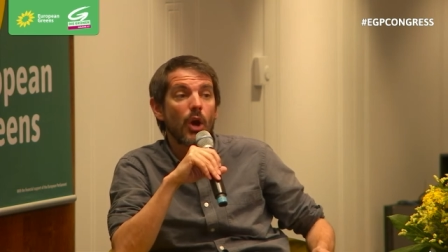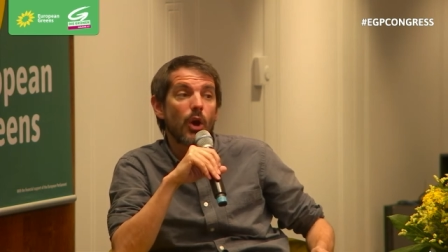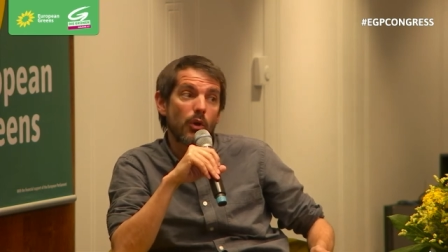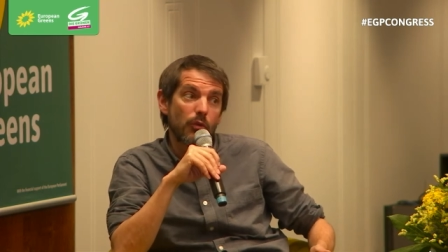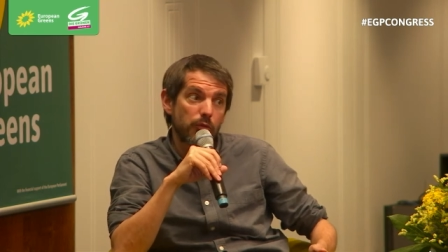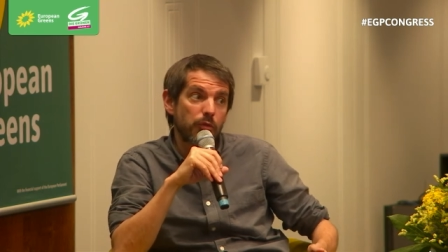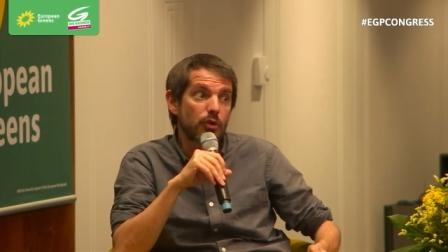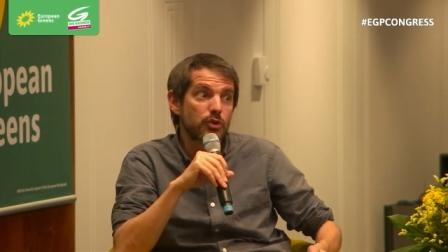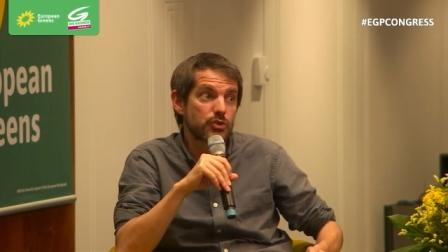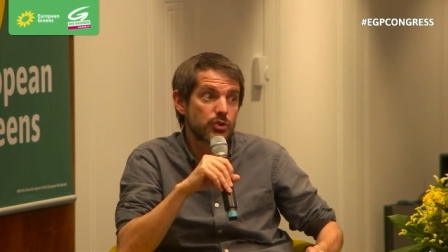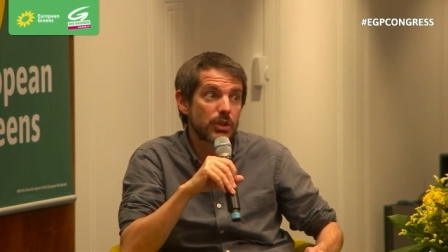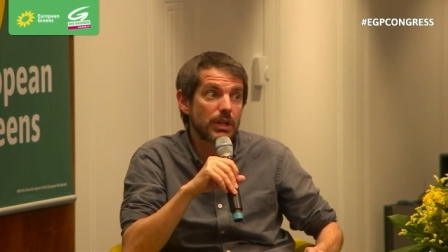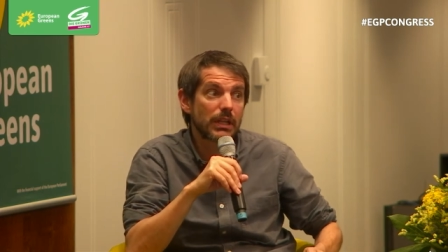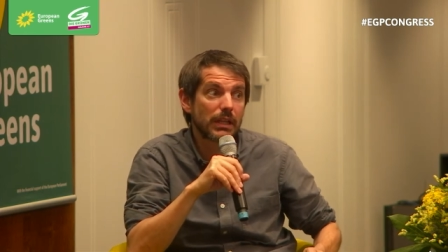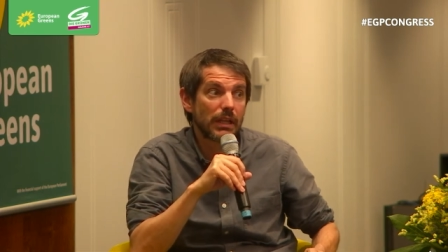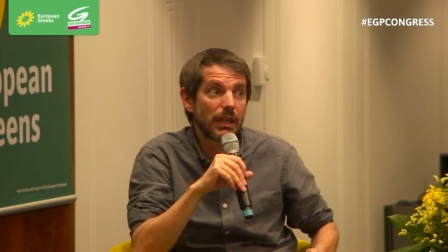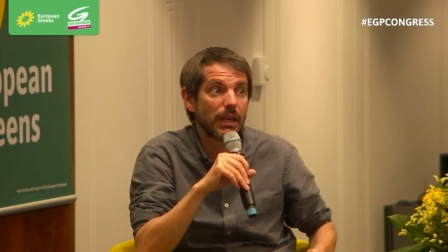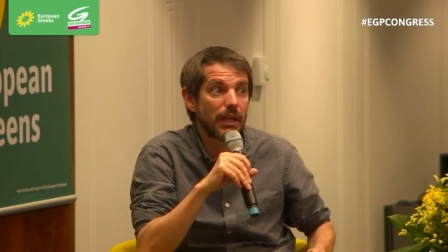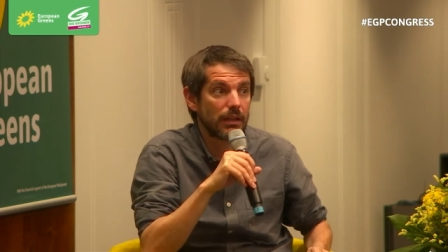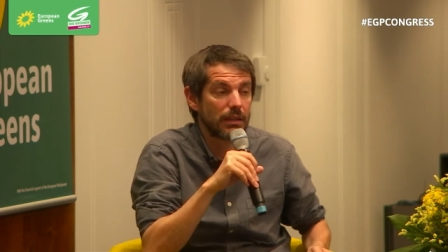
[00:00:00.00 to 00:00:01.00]

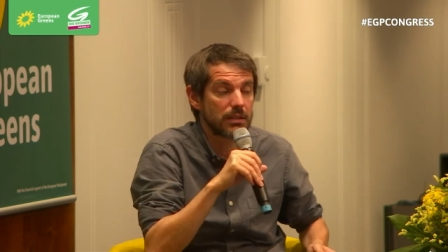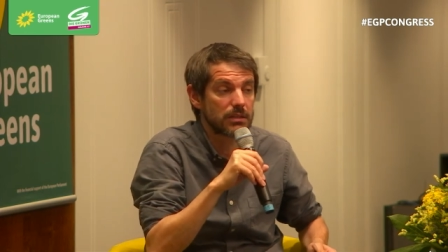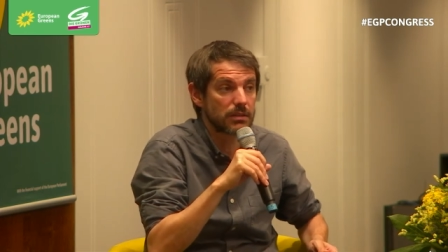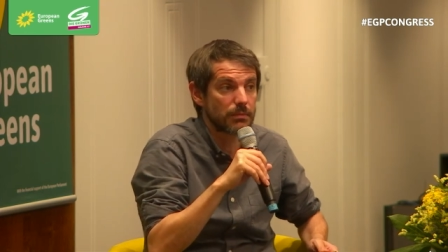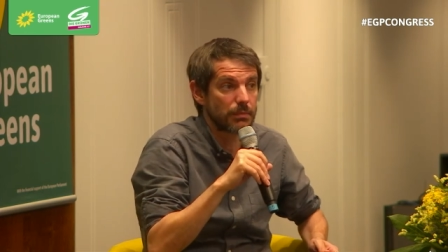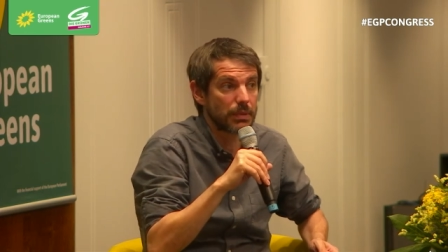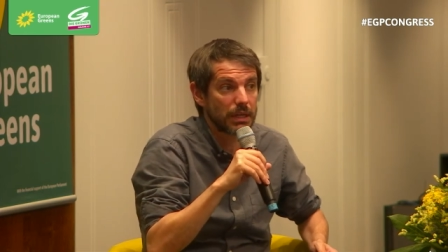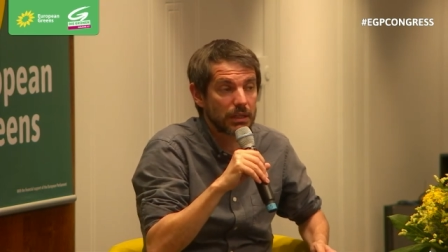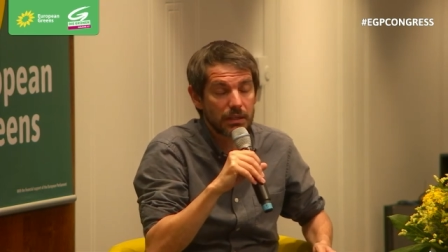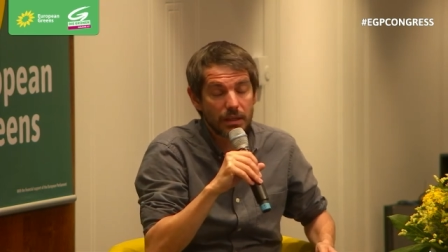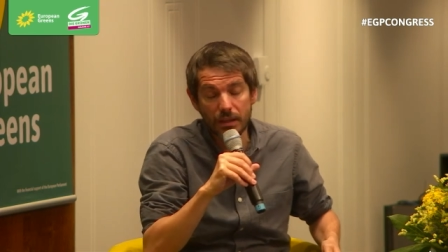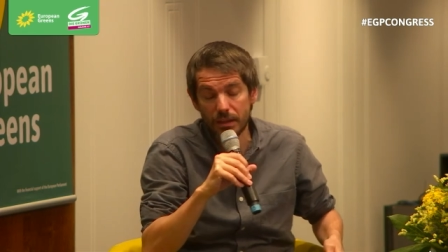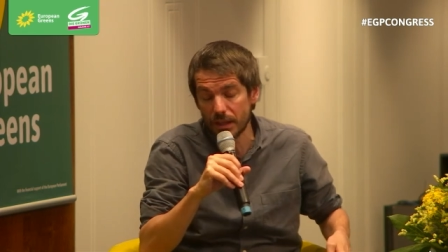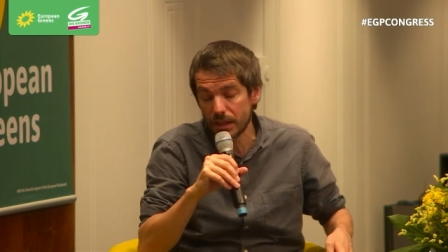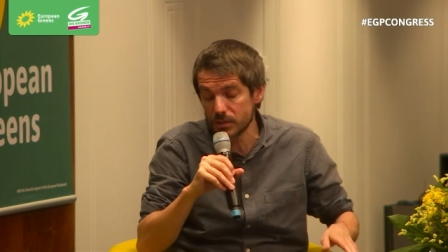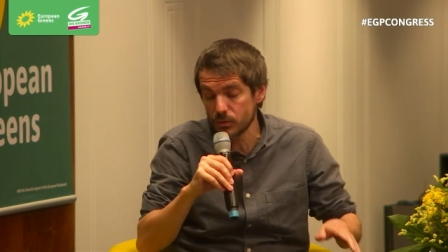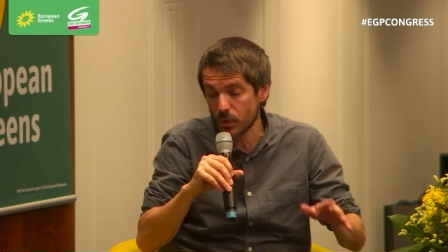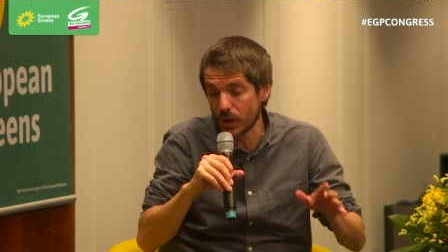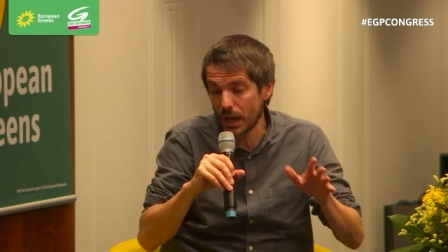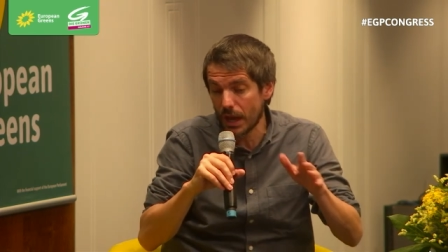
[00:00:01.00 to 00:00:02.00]
Unfortunately, it is a bit, and
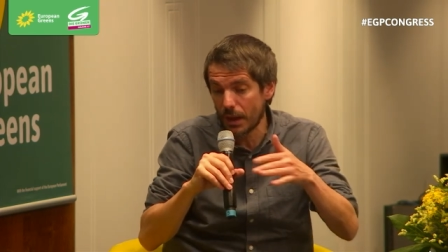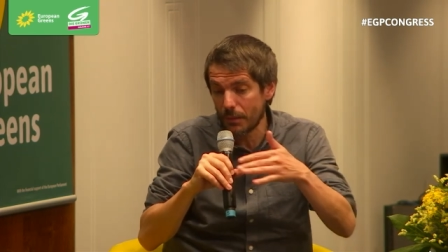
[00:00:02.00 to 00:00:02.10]
that's why